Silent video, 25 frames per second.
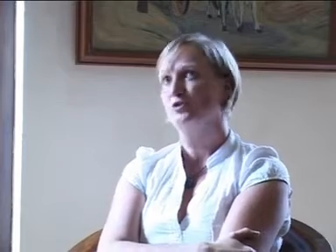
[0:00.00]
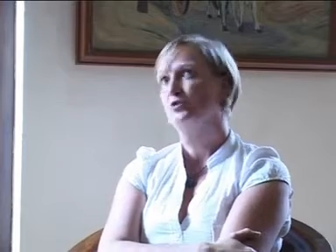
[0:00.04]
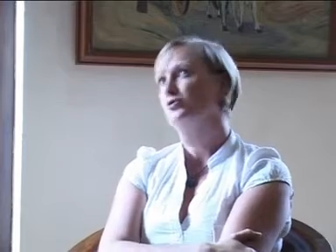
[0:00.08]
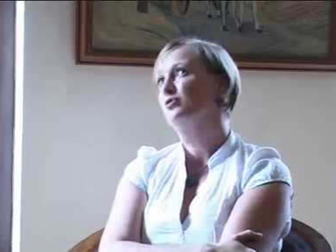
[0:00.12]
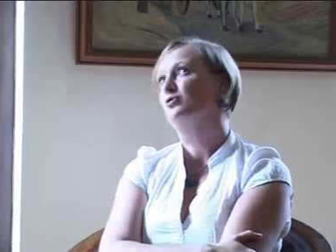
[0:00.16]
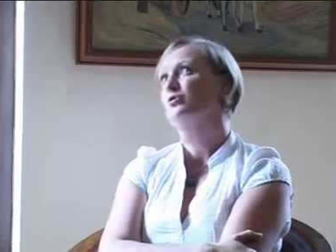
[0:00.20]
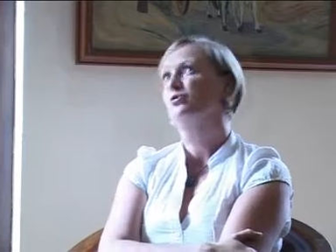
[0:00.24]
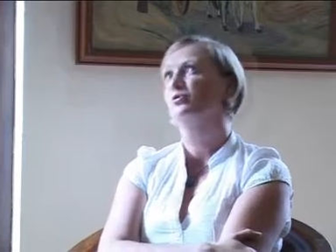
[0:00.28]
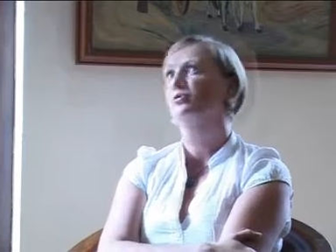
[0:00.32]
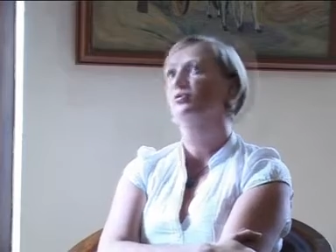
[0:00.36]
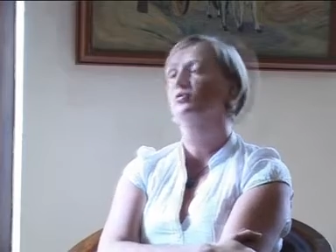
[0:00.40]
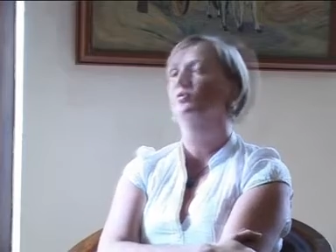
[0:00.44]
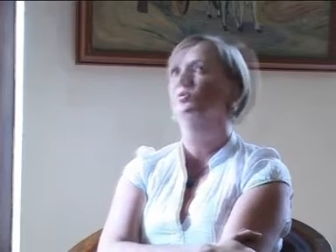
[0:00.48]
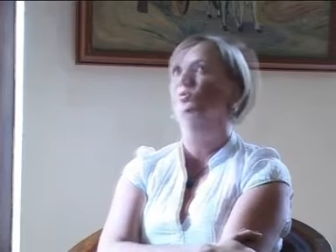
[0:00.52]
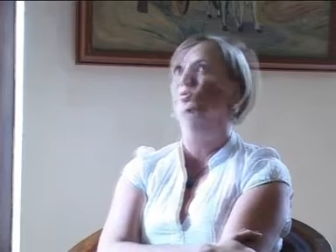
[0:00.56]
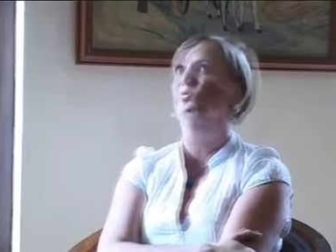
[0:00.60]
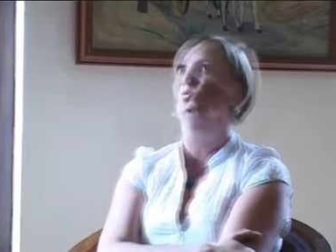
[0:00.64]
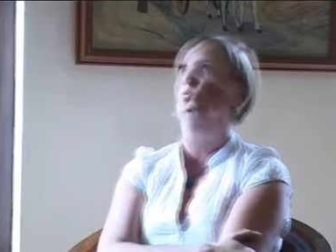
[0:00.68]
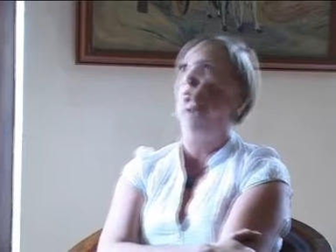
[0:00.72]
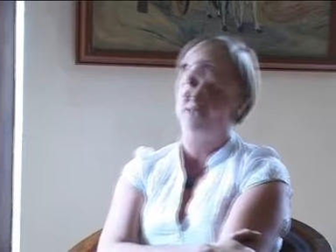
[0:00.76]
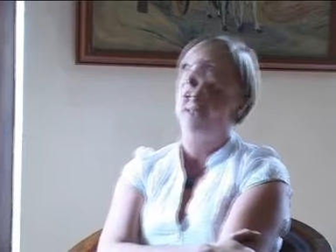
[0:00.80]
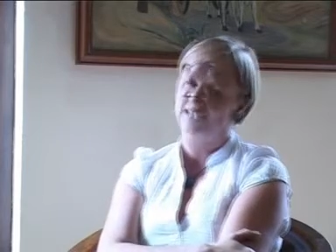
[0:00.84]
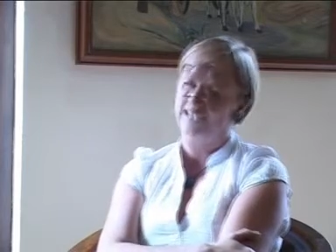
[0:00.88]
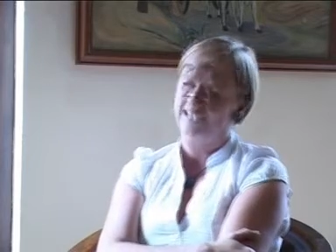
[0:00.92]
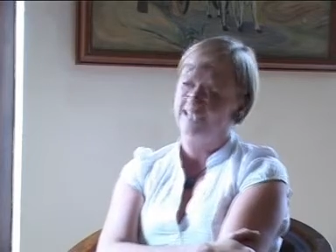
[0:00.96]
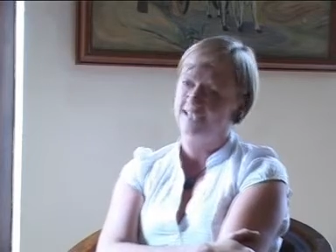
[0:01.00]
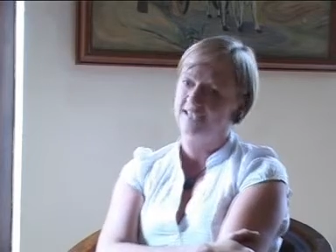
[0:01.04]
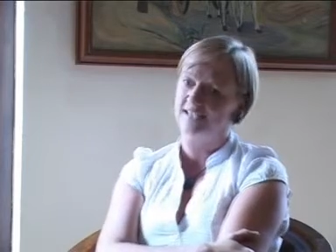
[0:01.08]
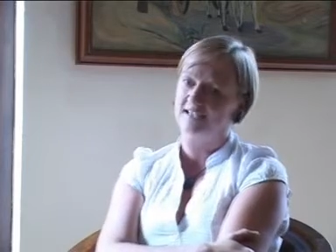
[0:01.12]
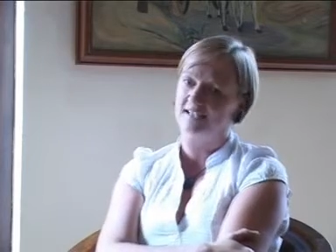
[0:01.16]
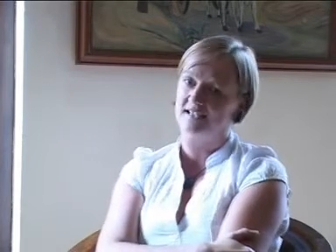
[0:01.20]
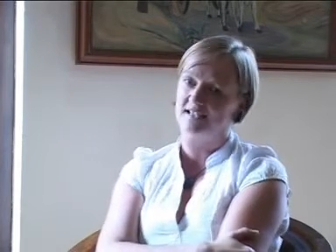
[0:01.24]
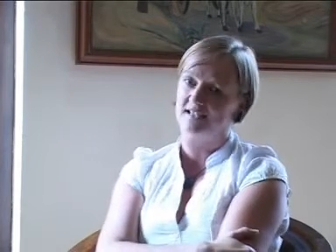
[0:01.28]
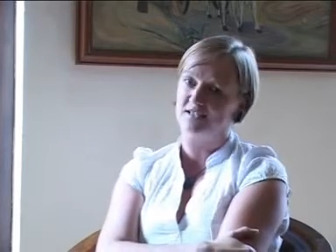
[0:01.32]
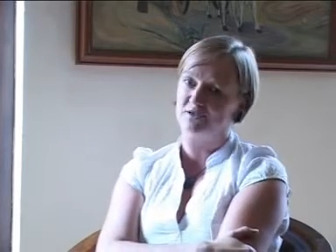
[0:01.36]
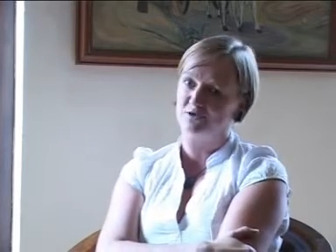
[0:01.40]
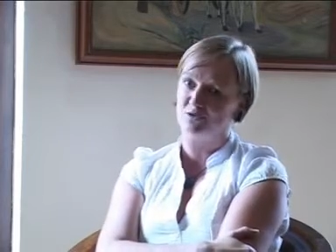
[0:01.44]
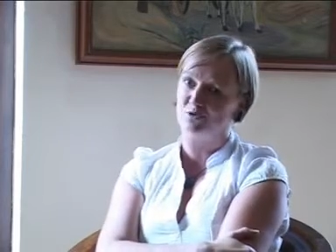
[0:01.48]
to
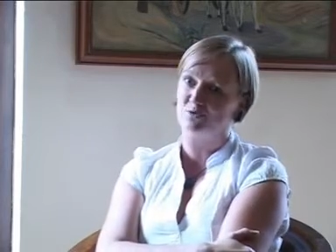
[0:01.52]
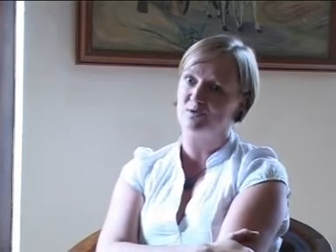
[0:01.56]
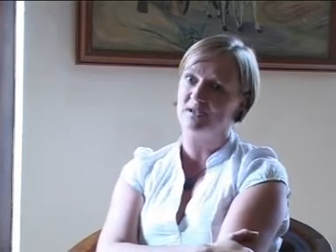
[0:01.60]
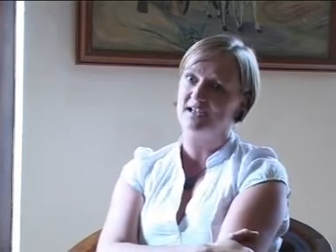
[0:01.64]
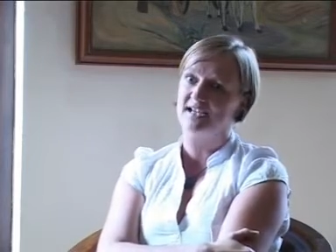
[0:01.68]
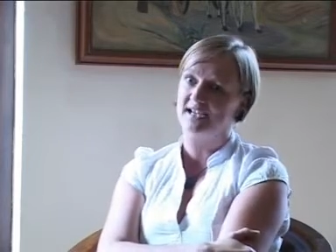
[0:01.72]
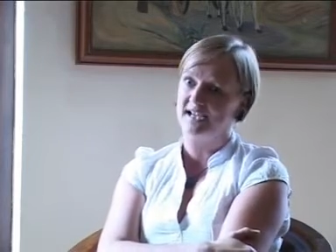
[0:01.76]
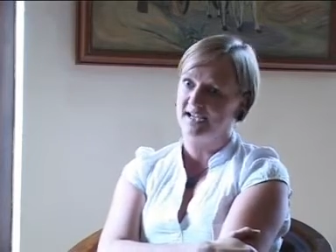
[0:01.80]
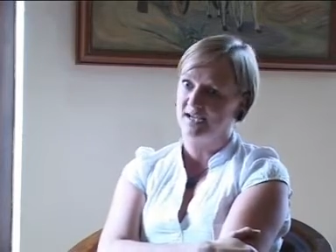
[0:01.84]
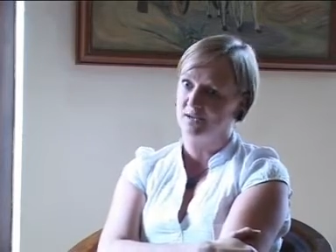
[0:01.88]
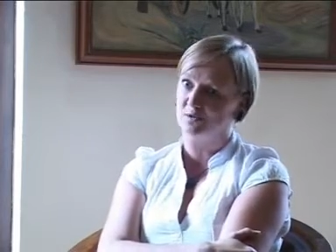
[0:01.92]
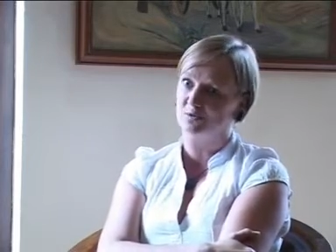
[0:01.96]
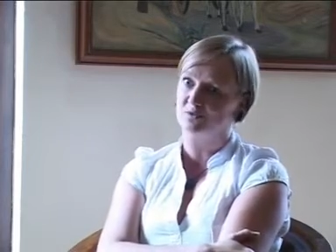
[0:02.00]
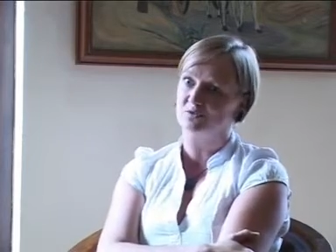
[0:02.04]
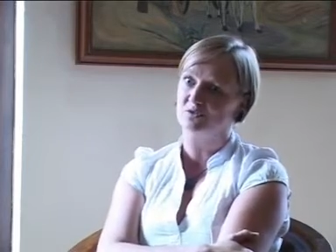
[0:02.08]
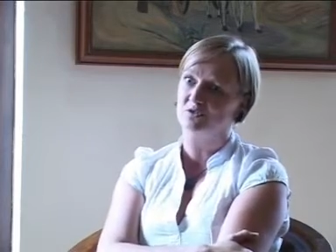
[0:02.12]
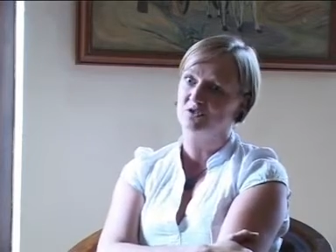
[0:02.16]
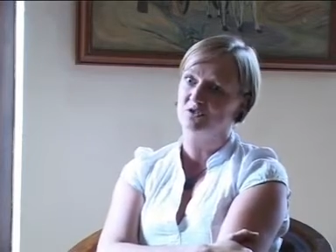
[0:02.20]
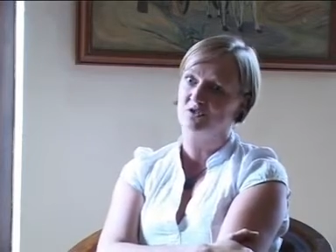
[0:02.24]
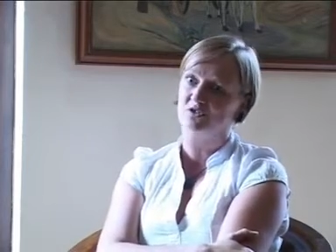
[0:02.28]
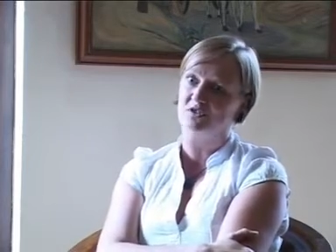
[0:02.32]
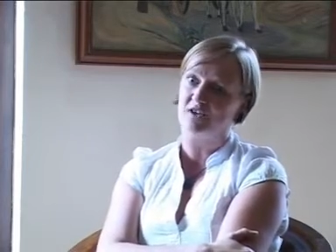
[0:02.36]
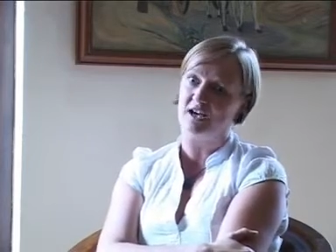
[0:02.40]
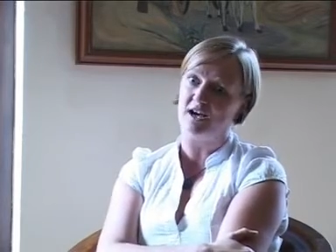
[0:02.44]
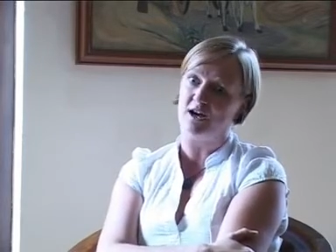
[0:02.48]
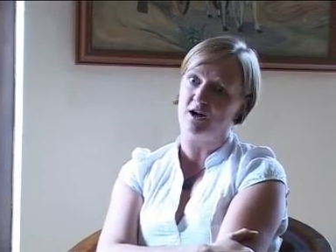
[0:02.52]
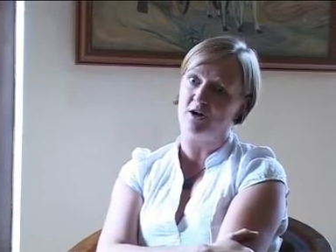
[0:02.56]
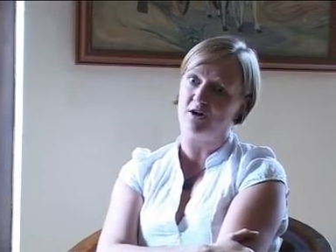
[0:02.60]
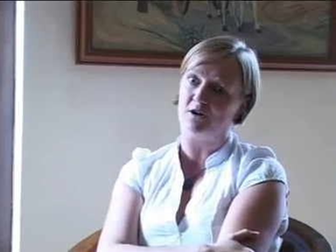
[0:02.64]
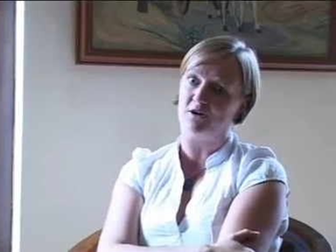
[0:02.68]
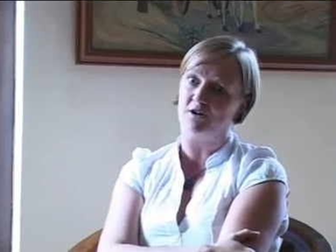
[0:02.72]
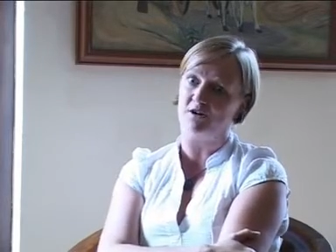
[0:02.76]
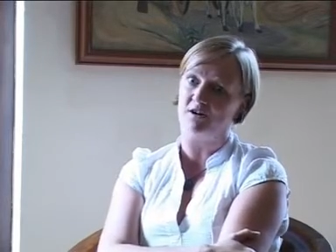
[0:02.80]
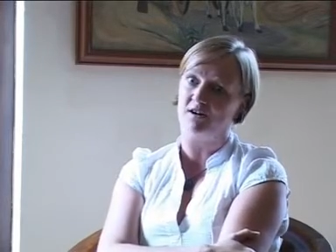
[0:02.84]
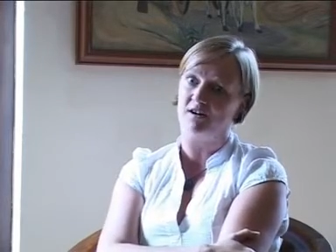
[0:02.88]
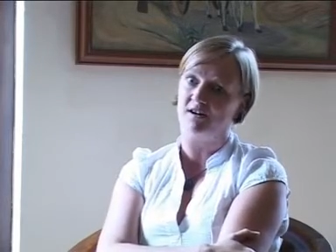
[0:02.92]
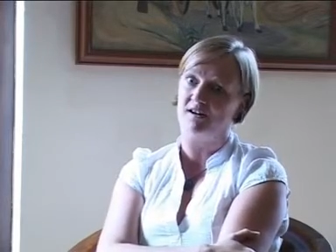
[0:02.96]
take into account our